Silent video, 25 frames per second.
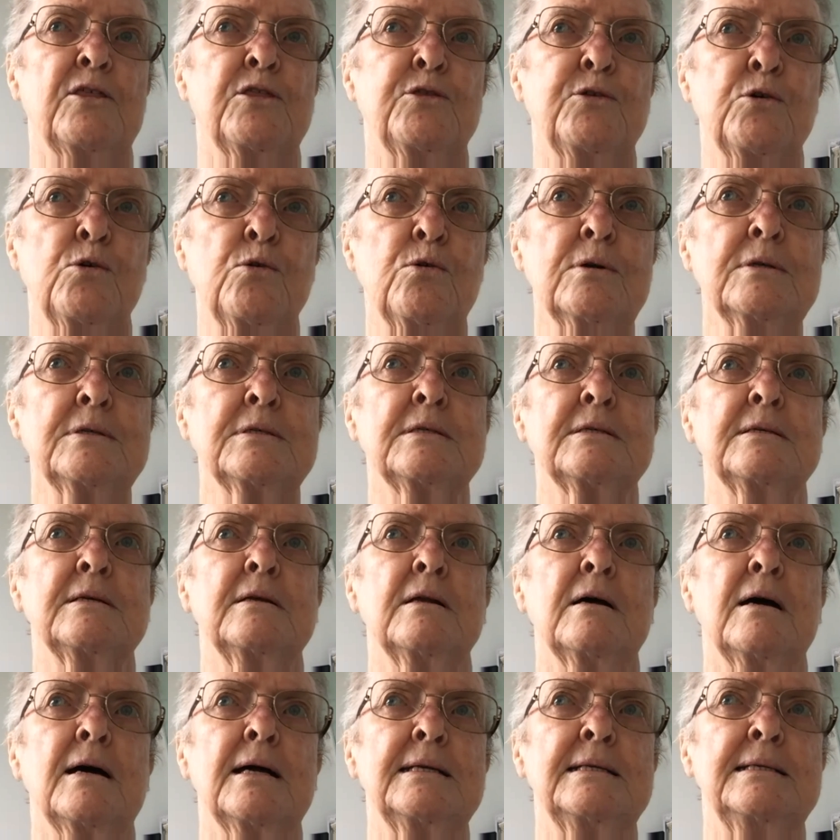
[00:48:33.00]
thoughts and
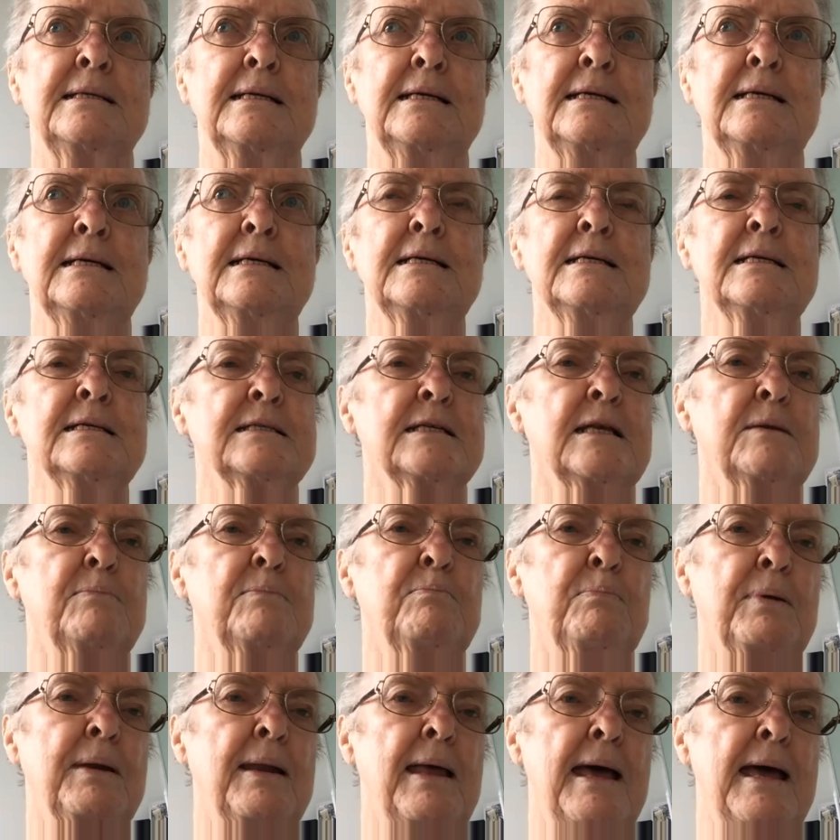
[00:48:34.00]
ideas and
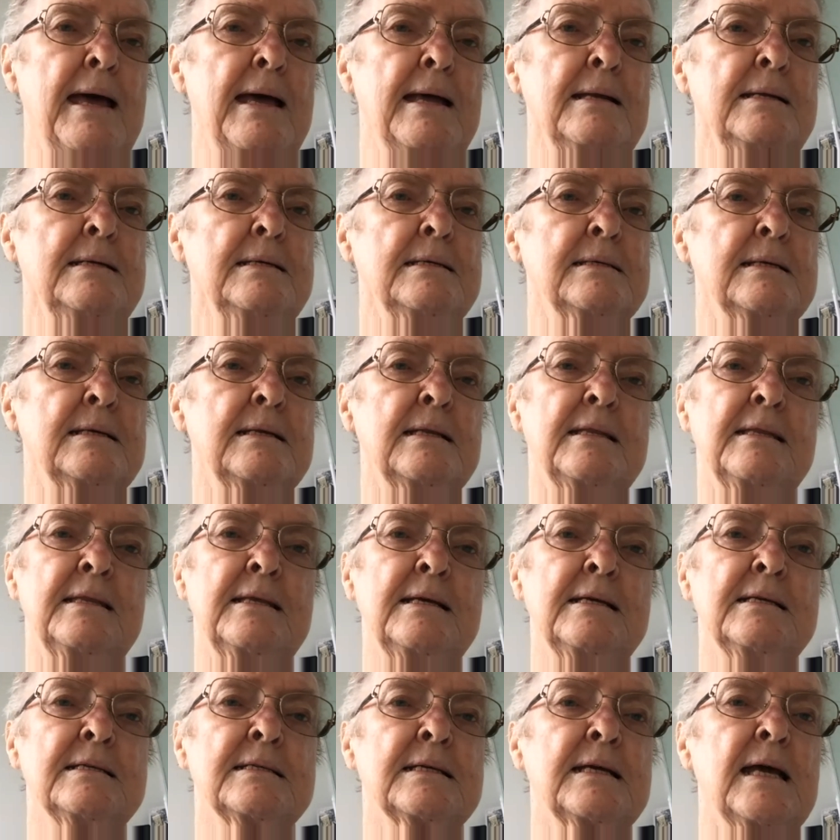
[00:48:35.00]
plans and
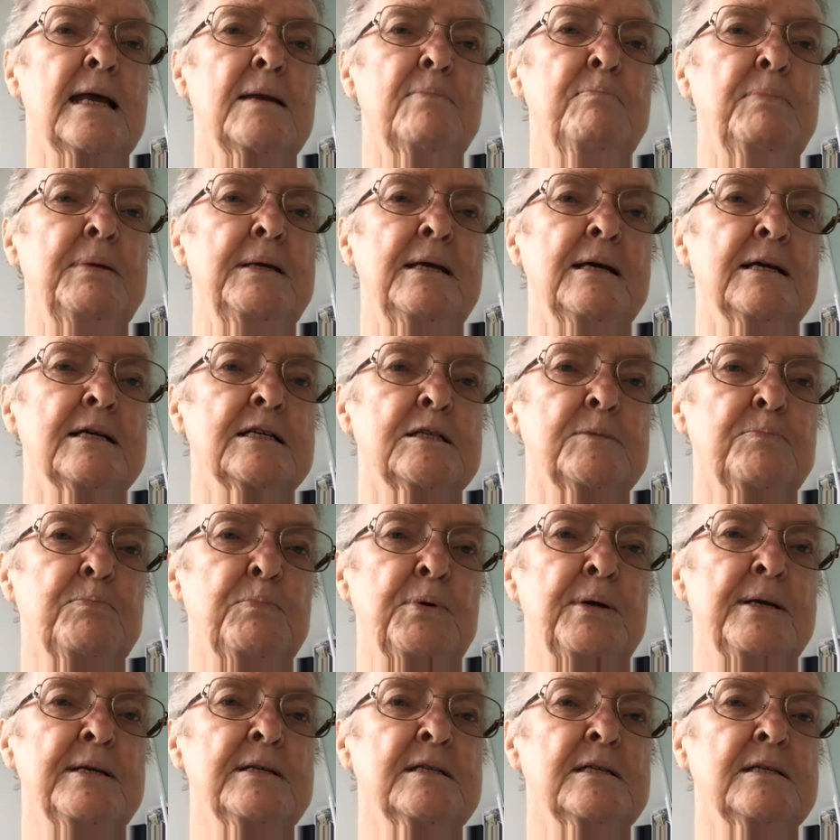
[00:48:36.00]
things can be
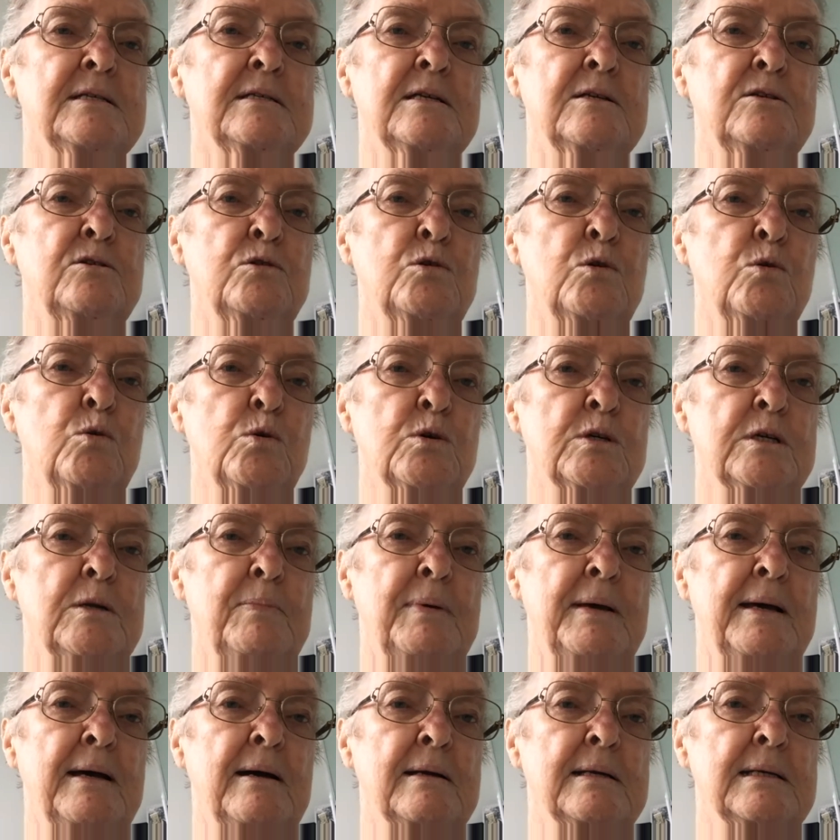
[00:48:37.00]
expressed and talked
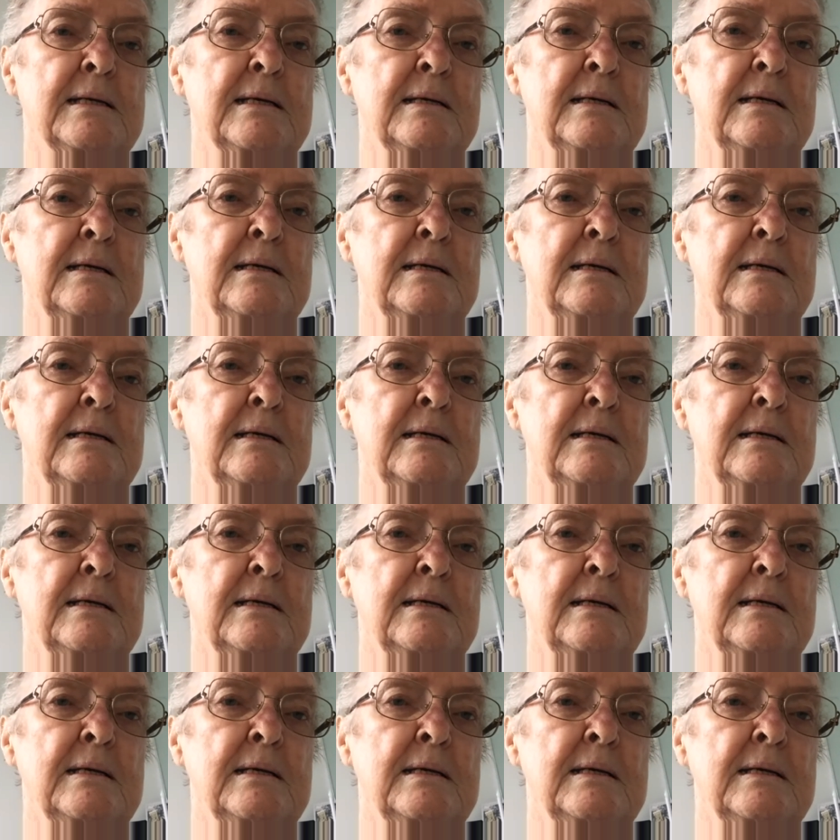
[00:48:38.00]
about.